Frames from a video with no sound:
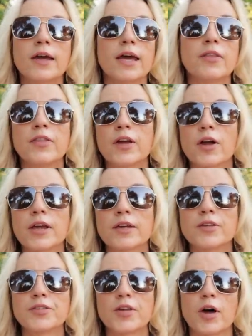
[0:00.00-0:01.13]
And there
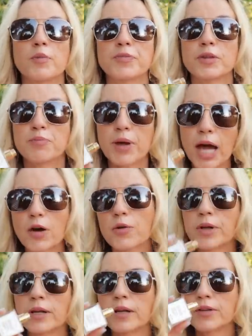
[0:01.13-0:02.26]
is a
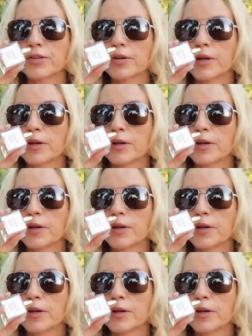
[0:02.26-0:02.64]
powderiness,